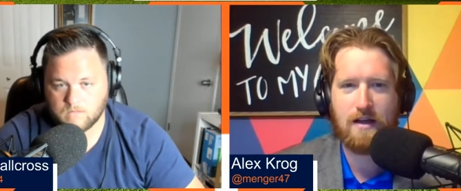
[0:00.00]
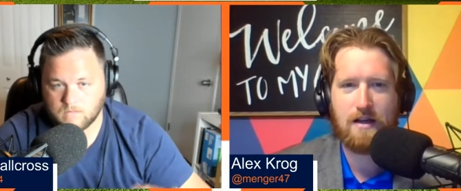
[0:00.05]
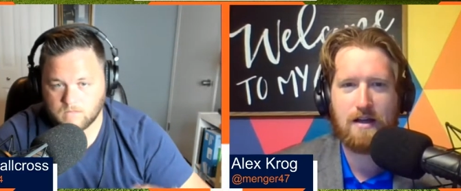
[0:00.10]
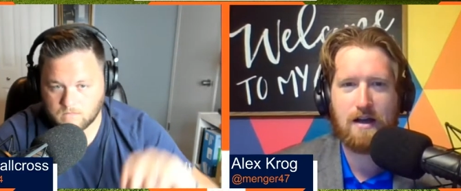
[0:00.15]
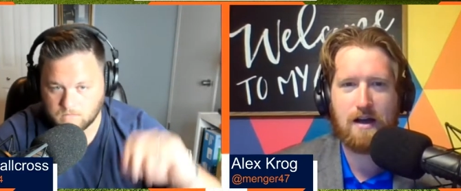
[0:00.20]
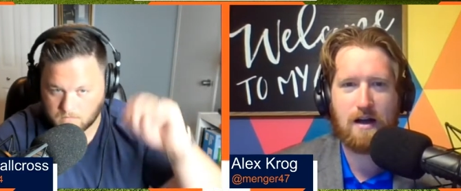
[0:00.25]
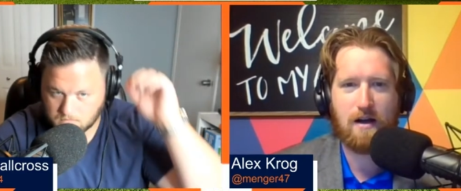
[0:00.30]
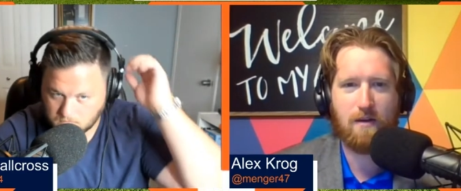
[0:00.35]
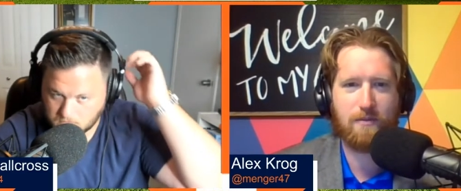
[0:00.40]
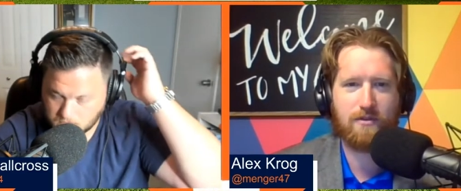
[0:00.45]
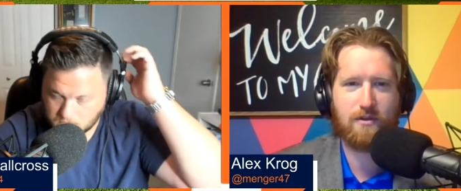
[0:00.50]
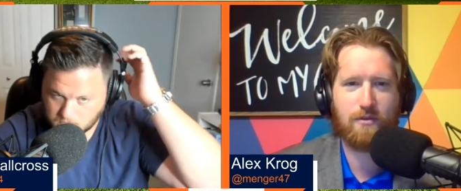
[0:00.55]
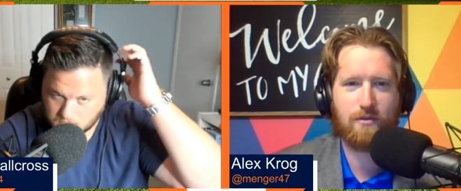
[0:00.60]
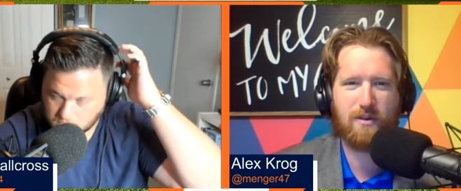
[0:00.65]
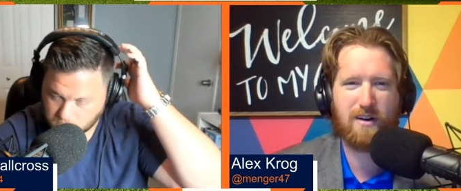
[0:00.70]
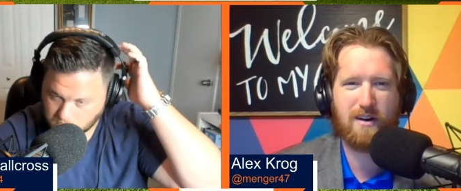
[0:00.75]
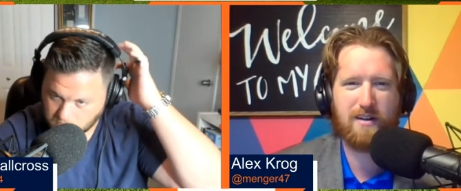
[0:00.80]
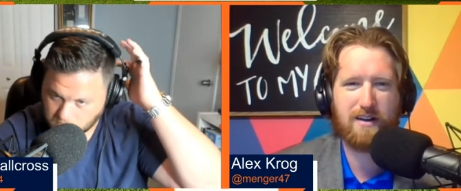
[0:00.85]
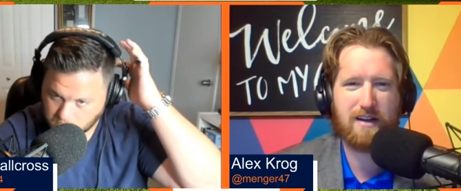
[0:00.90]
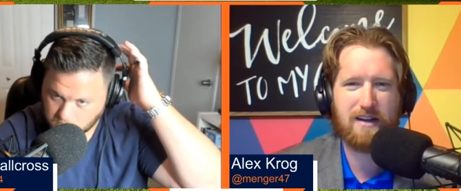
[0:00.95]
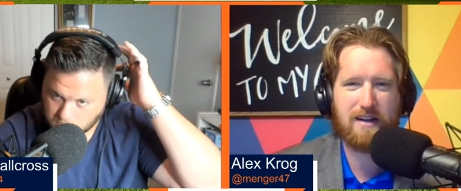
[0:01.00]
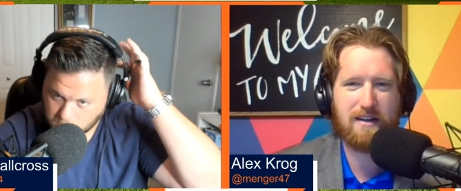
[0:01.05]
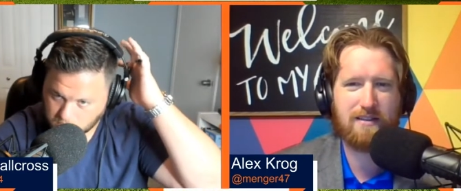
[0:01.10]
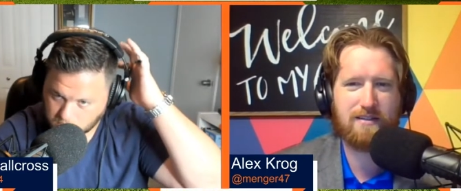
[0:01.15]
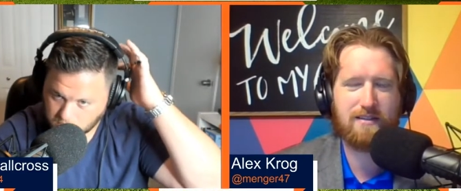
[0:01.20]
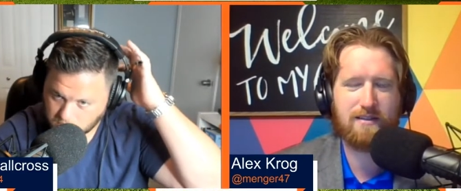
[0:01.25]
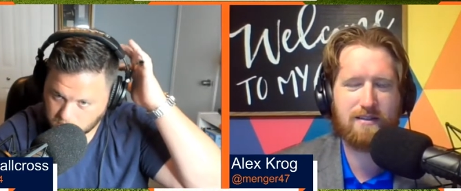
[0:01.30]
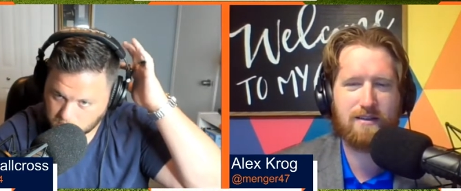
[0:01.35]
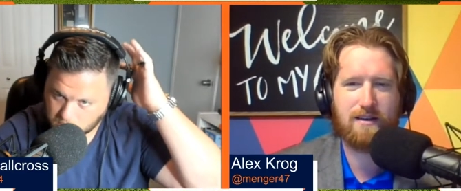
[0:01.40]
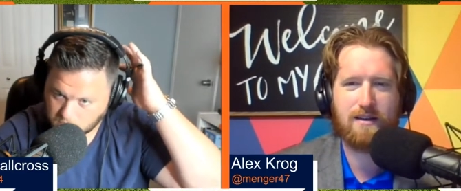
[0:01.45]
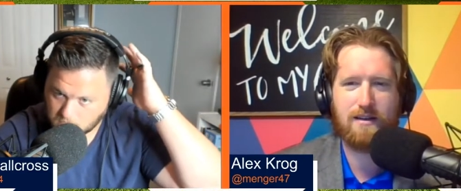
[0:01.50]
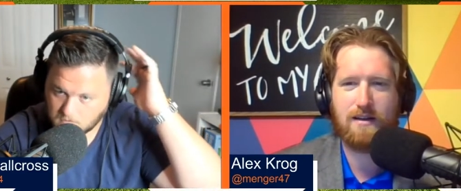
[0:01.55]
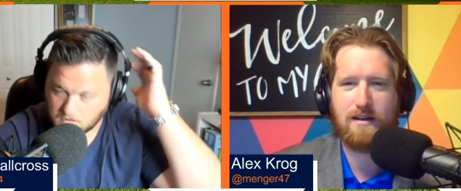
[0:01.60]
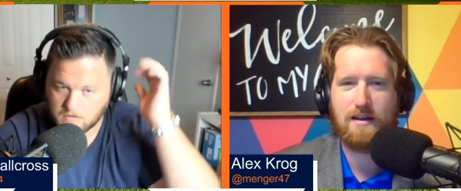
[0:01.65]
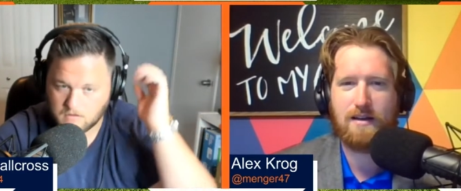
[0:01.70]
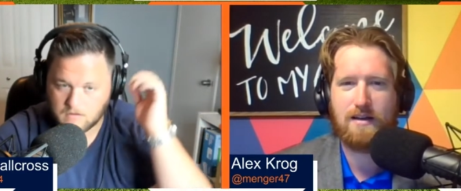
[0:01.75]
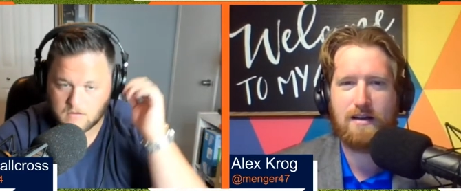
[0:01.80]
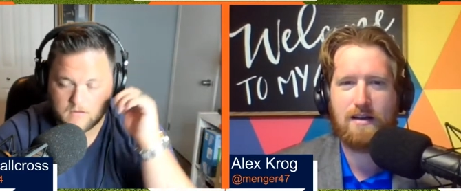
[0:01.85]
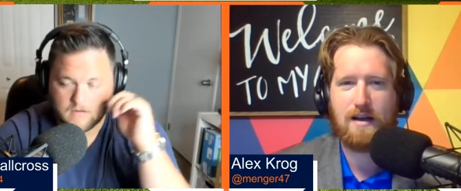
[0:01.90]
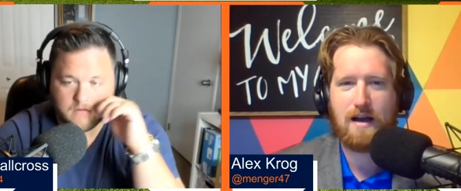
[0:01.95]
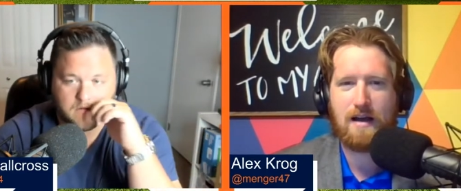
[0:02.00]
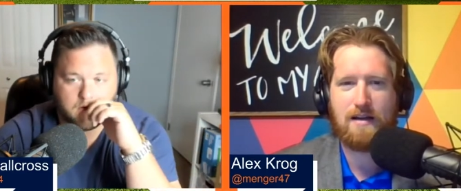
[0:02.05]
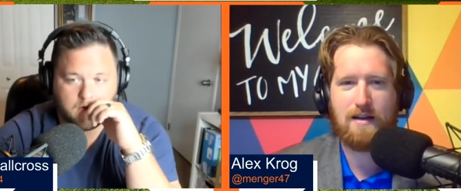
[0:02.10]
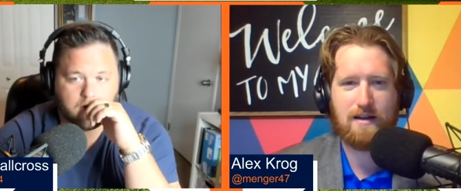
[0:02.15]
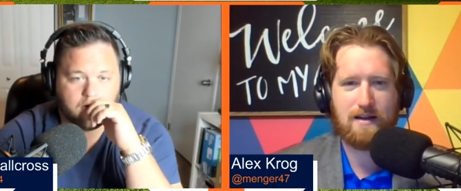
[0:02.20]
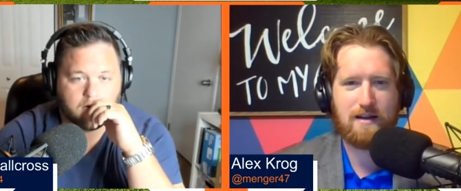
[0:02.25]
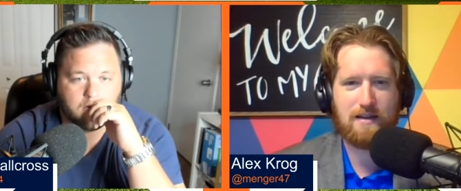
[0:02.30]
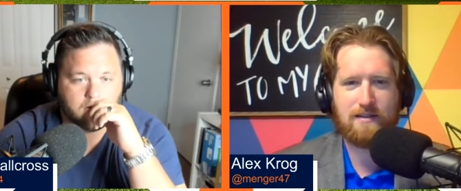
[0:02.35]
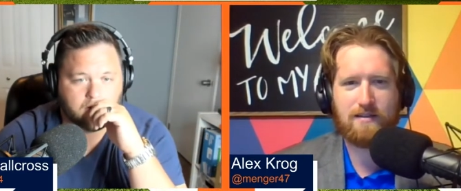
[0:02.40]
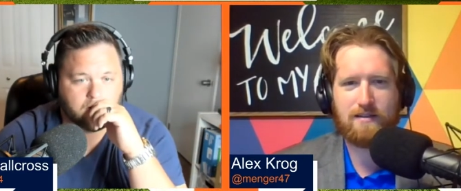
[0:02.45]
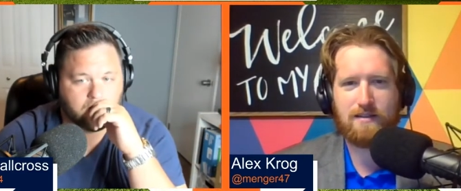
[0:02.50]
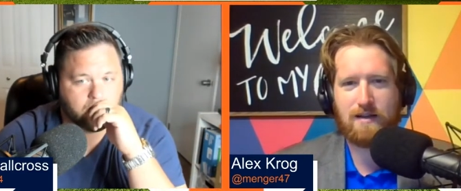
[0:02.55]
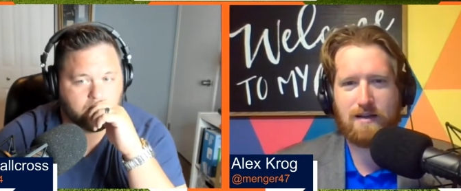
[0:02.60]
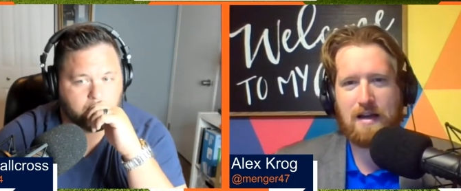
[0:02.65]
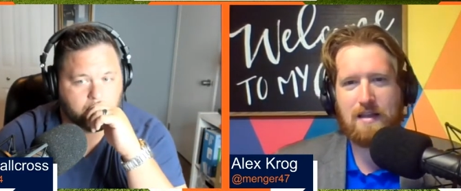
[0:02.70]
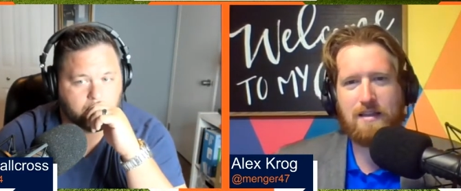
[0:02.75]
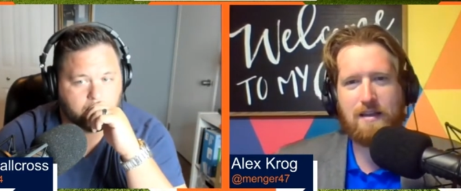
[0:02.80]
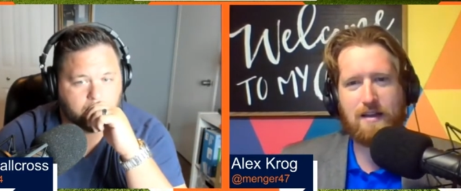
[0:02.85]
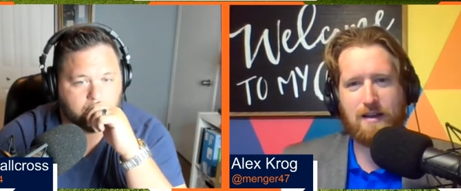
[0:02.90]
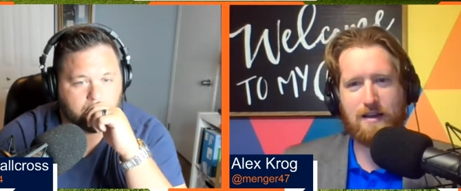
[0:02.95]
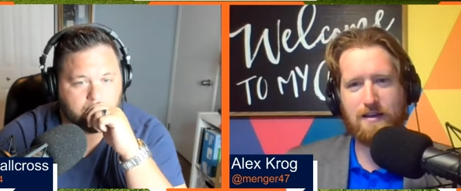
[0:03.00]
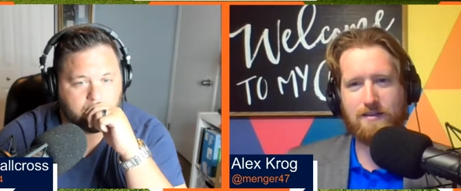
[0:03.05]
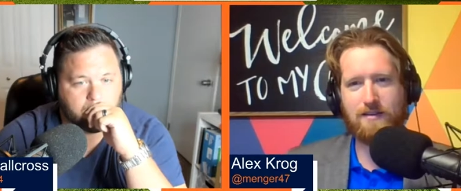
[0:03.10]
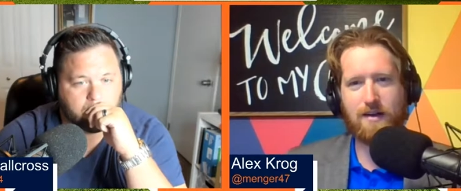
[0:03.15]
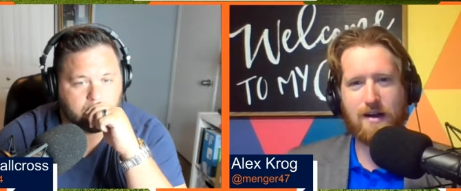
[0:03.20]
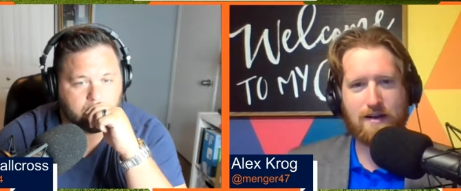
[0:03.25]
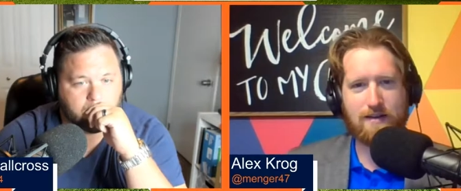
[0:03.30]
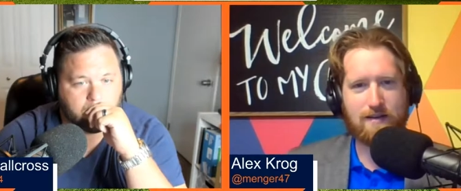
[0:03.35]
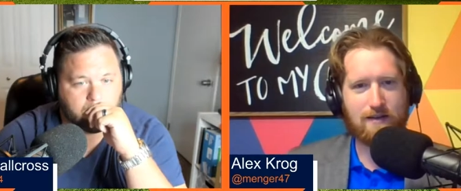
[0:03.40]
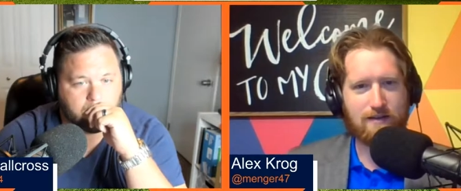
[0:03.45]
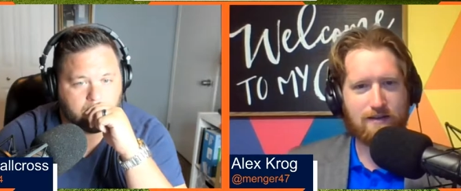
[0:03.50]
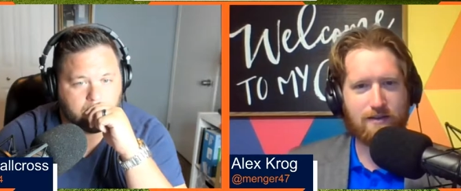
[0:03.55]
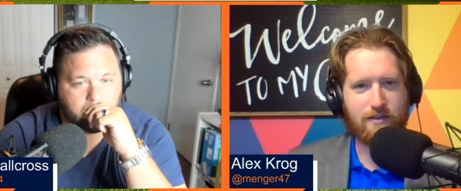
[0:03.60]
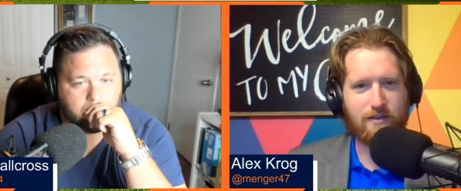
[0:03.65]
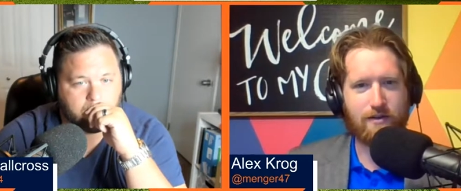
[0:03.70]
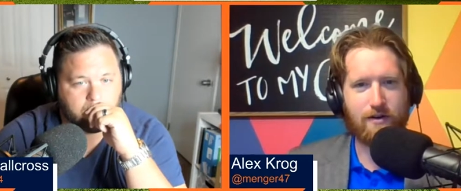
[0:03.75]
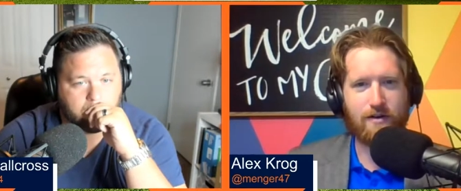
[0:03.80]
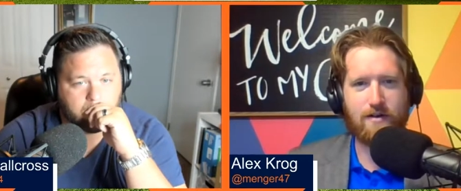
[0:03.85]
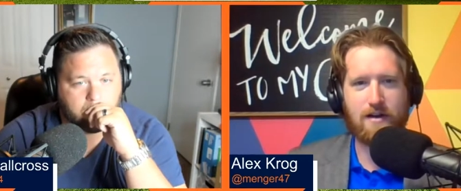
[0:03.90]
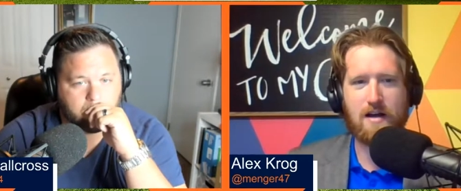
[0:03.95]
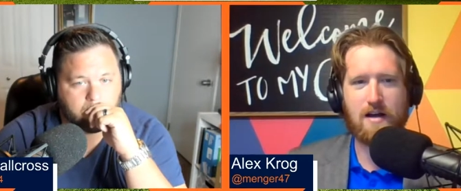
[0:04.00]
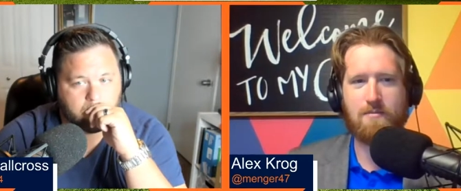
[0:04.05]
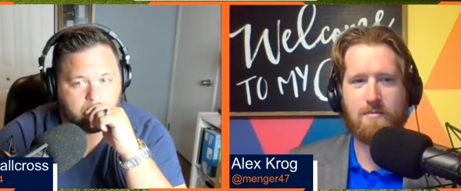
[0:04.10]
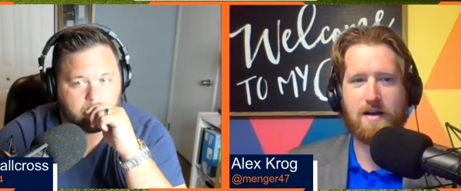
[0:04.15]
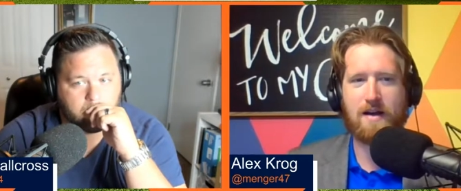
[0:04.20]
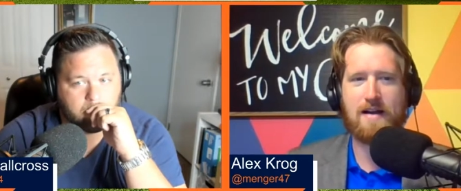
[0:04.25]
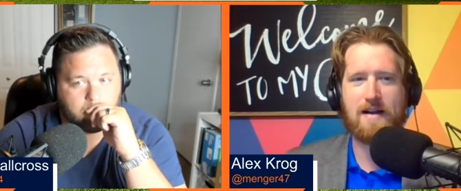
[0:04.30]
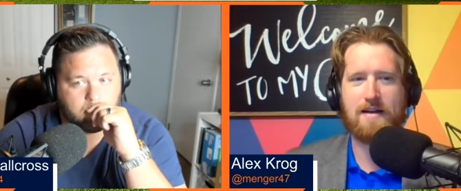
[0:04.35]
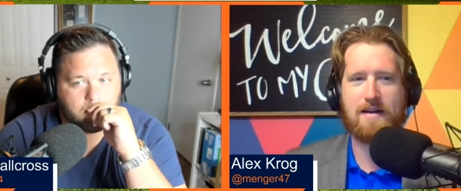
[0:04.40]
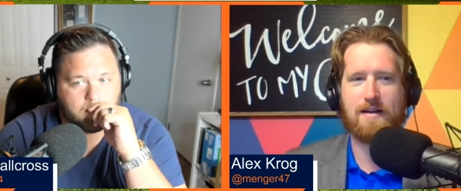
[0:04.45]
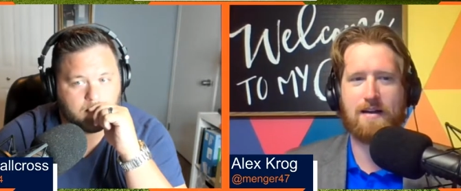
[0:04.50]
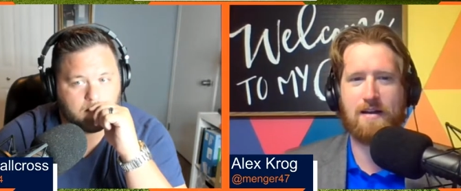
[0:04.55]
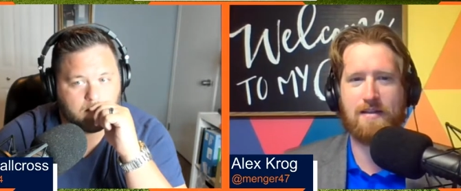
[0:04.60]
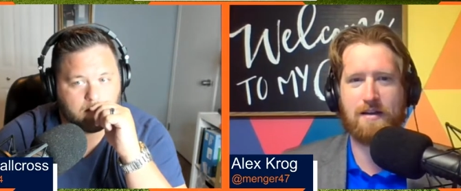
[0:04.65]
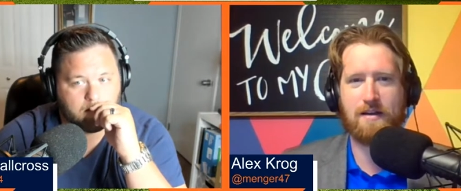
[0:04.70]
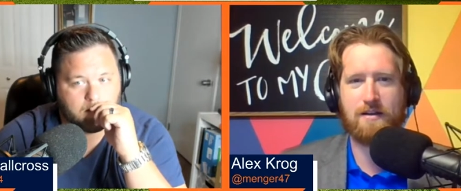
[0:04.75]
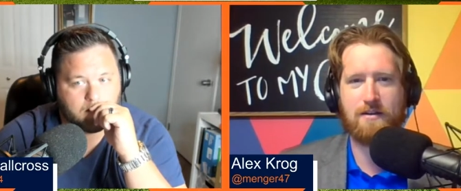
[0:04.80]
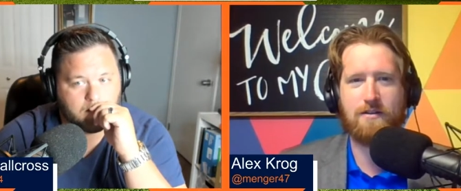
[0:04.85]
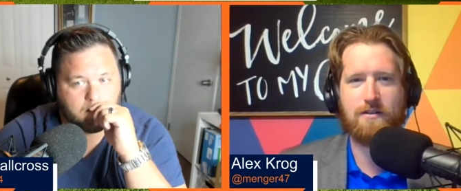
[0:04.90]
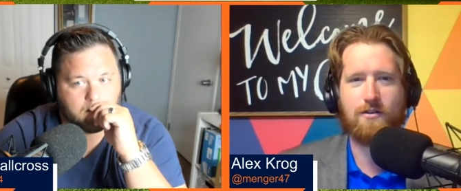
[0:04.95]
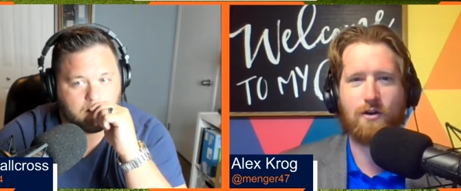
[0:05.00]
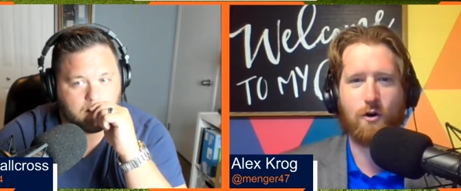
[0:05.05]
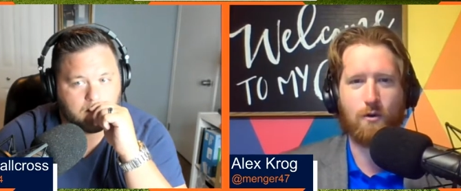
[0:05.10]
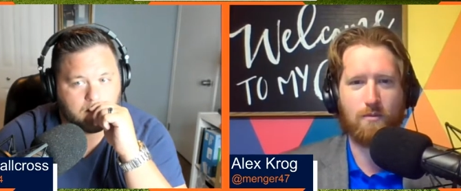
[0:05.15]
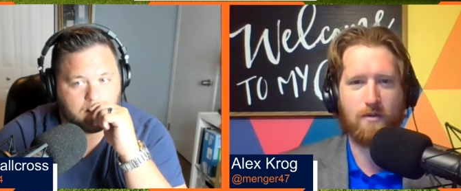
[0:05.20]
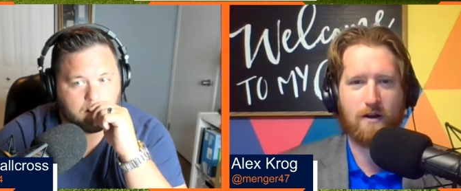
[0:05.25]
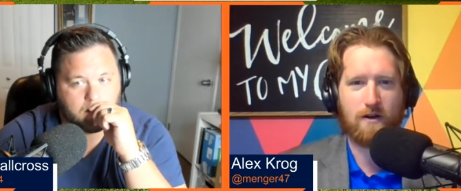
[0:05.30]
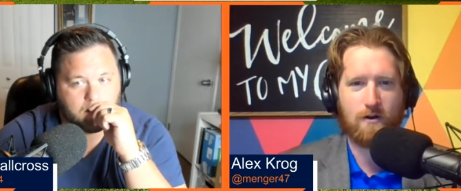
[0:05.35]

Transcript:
Speaker 1: Um, so really, it's I, he's I think he's locked in as a third down back, and then you just hope that